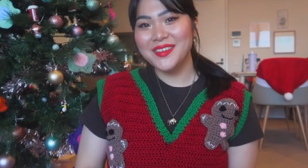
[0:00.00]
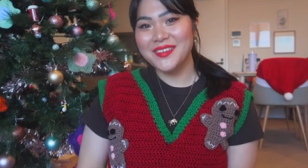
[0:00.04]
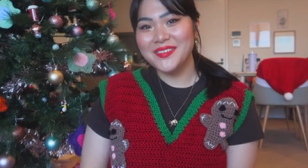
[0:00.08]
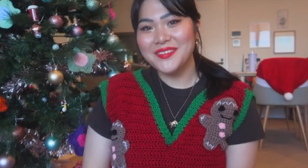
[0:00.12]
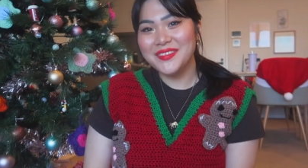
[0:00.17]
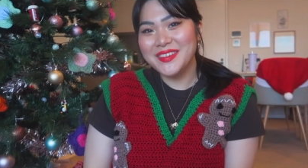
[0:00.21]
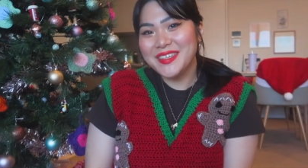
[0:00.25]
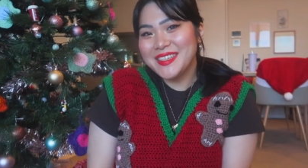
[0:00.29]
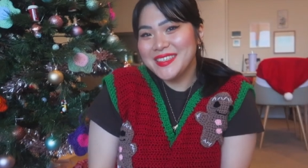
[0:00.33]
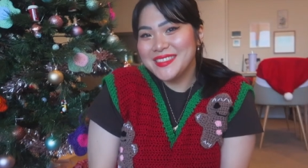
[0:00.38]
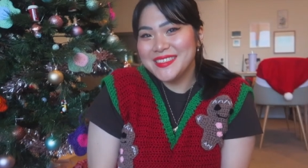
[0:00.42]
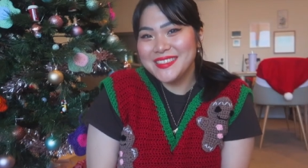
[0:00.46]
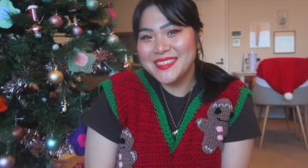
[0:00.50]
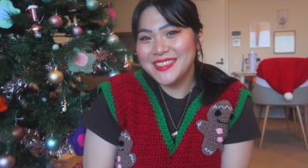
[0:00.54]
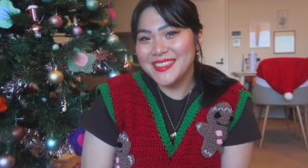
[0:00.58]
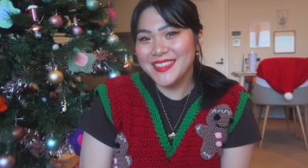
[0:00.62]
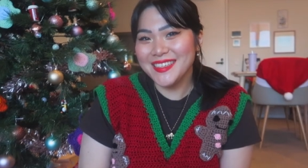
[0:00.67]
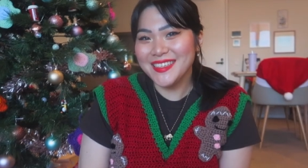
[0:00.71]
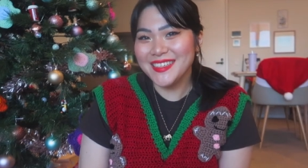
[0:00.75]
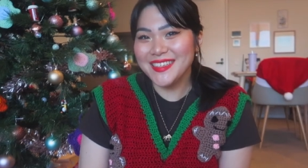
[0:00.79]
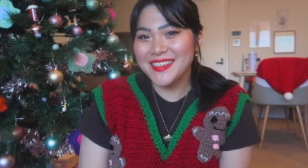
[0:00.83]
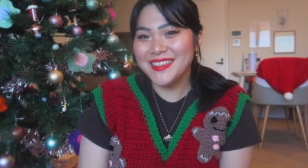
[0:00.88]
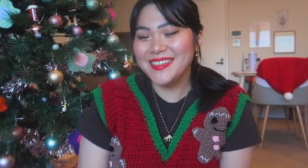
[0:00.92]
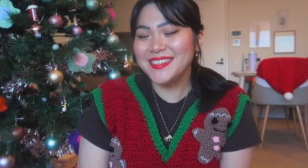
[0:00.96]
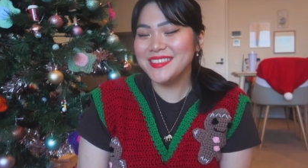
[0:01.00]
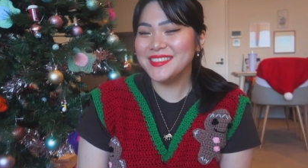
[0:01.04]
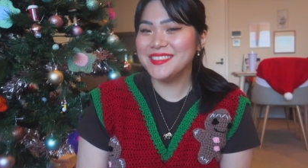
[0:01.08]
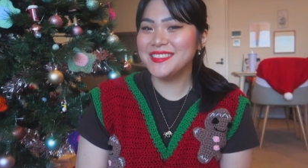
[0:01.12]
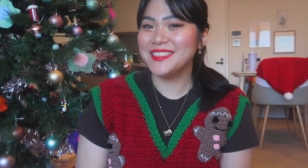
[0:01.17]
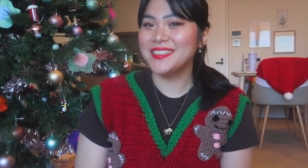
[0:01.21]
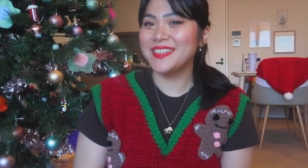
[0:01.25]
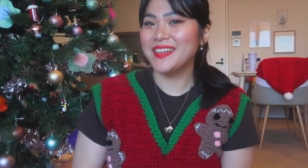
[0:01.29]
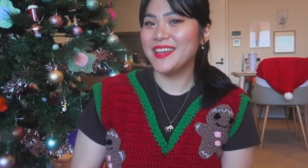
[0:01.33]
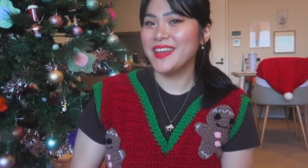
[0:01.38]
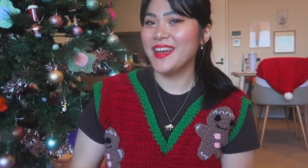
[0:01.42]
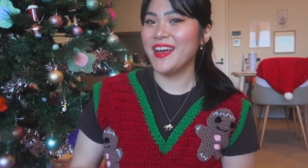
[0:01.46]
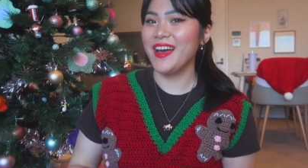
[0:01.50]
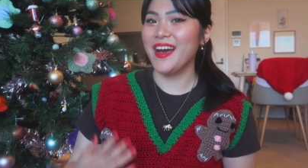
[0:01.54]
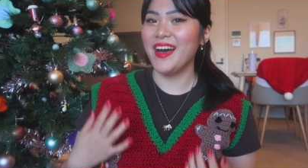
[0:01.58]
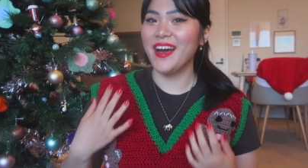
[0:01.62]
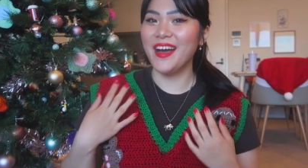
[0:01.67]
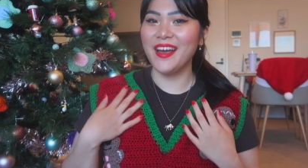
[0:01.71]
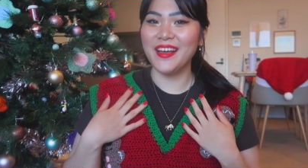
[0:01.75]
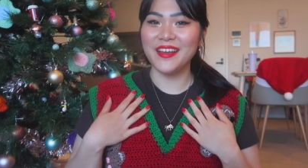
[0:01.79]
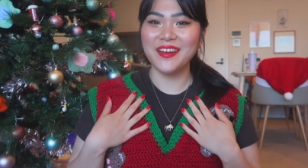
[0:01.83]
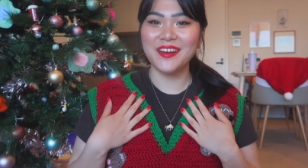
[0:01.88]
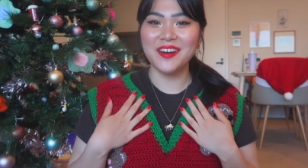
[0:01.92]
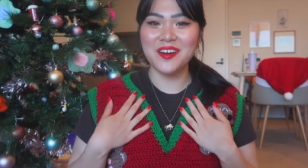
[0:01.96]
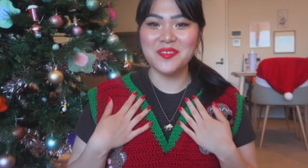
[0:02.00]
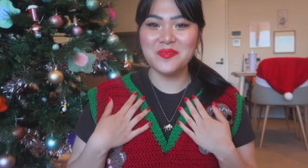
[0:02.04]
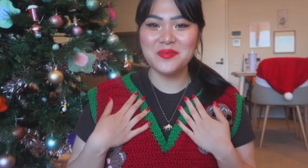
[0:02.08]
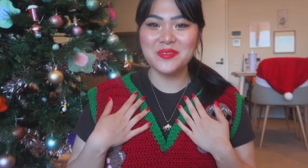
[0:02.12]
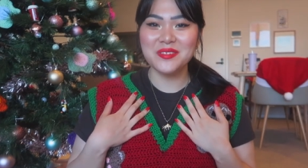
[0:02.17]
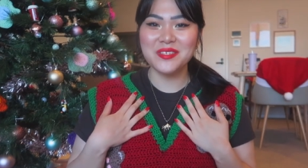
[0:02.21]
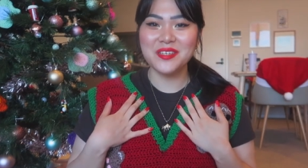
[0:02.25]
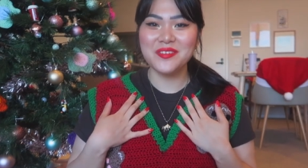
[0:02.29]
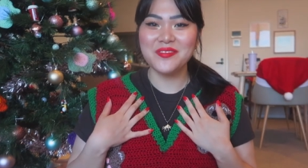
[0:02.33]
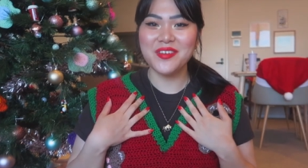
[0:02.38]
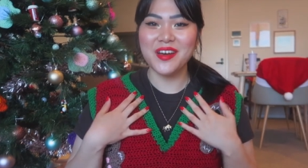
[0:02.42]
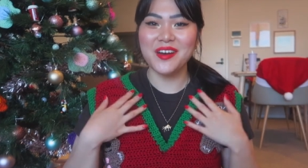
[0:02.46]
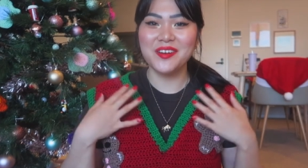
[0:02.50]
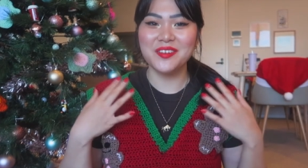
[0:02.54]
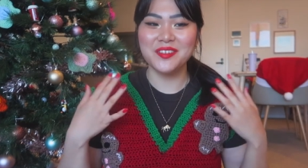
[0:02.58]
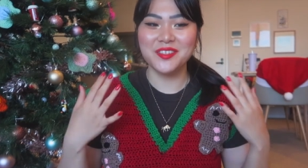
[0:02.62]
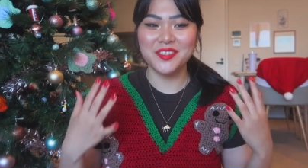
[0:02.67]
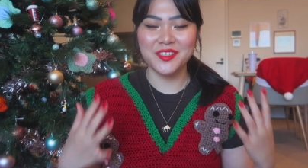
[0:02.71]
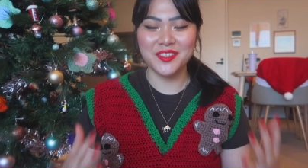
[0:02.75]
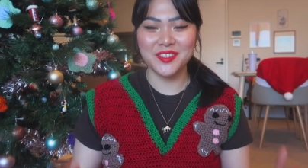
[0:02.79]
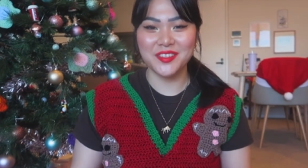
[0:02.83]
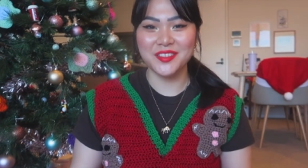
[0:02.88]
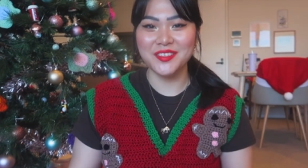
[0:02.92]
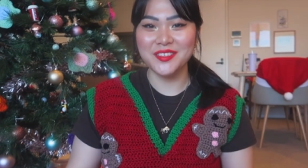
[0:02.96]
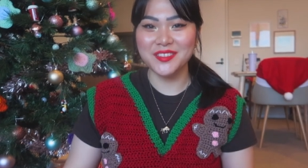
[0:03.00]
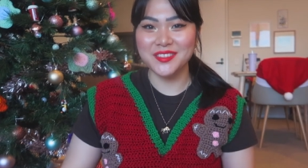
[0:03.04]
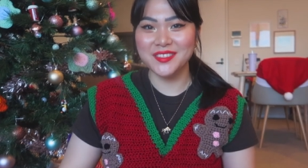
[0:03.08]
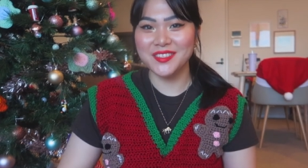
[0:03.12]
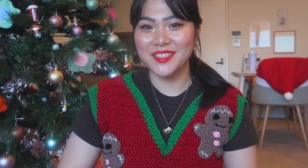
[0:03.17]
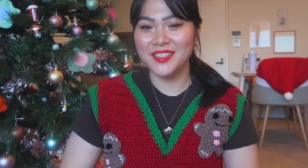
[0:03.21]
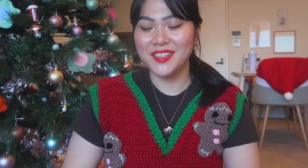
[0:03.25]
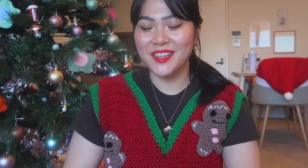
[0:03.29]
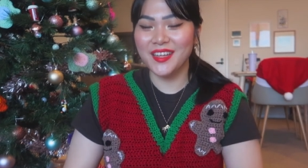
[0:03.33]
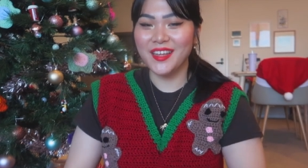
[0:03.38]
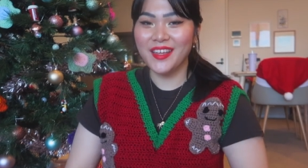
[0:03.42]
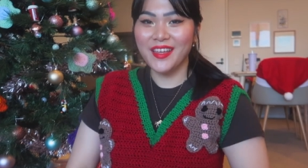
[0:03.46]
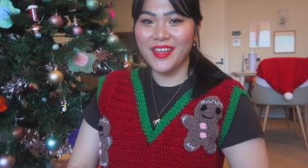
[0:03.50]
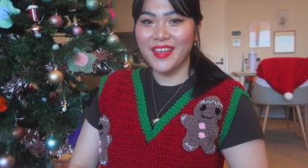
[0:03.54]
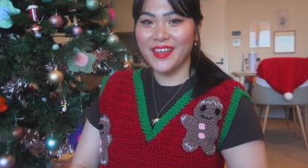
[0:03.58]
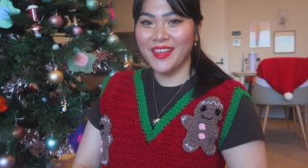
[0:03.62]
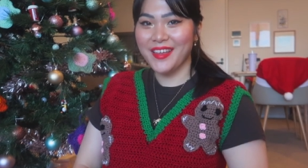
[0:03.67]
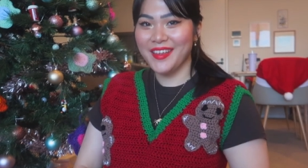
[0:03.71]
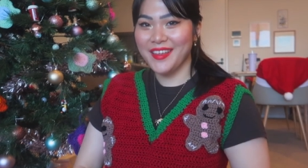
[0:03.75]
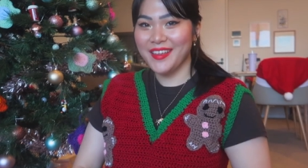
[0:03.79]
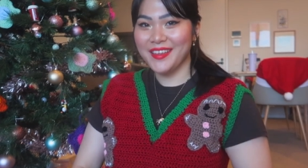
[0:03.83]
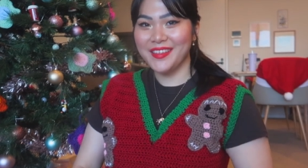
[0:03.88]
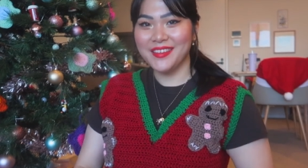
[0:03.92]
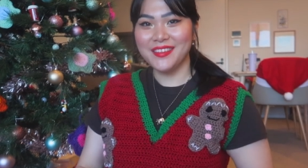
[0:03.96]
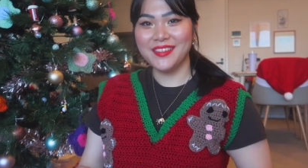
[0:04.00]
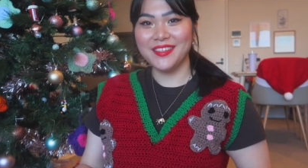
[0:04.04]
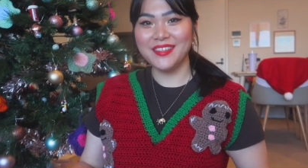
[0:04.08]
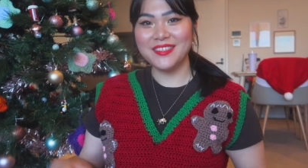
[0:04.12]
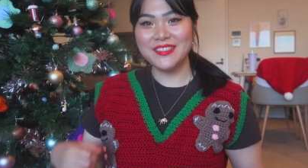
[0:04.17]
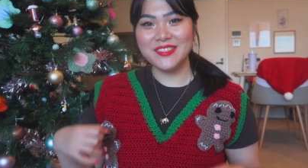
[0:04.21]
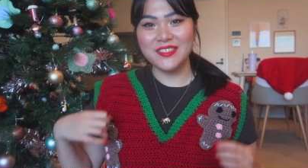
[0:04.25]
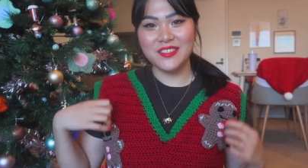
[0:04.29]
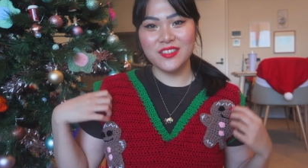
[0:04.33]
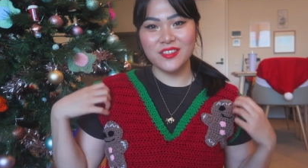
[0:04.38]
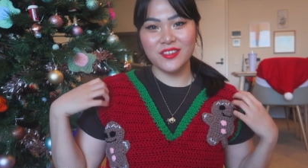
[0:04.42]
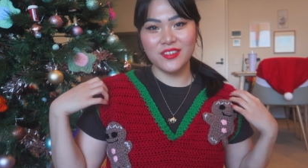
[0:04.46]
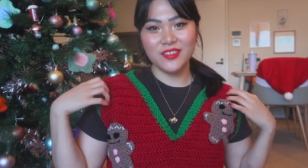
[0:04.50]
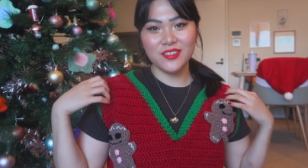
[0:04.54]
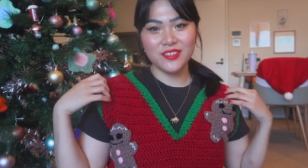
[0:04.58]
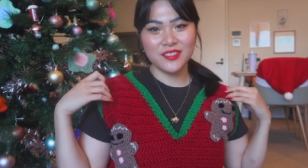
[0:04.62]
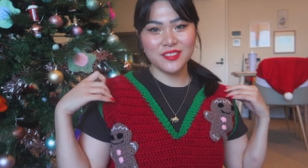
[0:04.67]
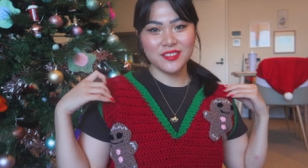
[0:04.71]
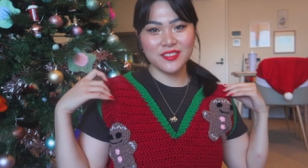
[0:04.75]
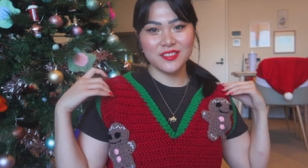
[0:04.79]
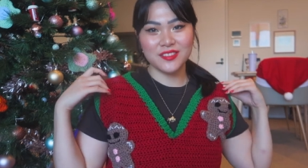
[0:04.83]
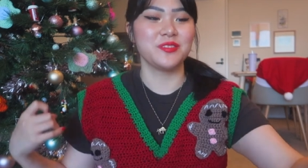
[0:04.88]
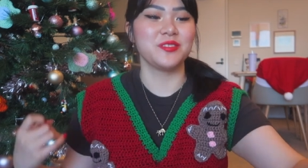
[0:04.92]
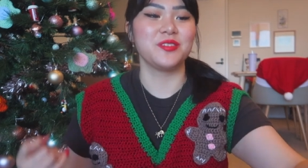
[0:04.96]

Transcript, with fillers: We did it! I can't believe how cute this looks.